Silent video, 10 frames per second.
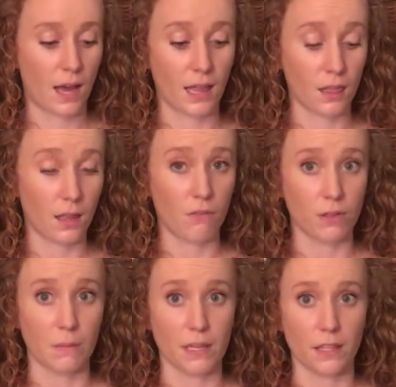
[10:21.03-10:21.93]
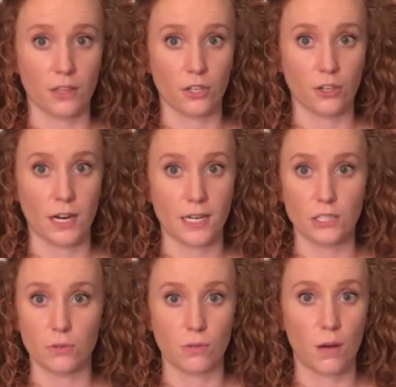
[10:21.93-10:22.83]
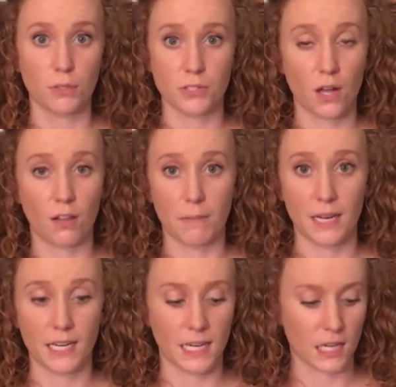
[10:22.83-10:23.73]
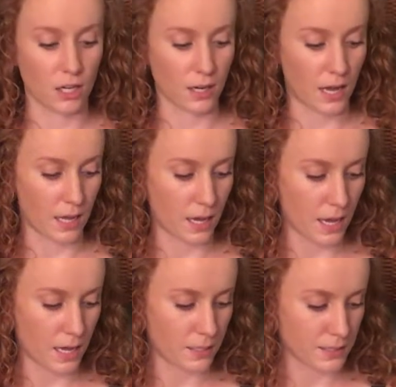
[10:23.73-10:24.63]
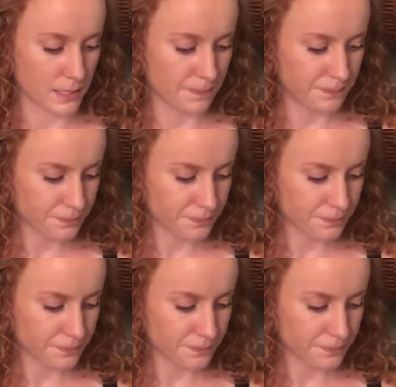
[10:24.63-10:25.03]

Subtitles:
I love them. I think they're great. I do almost all of my knitting on Hayahayas.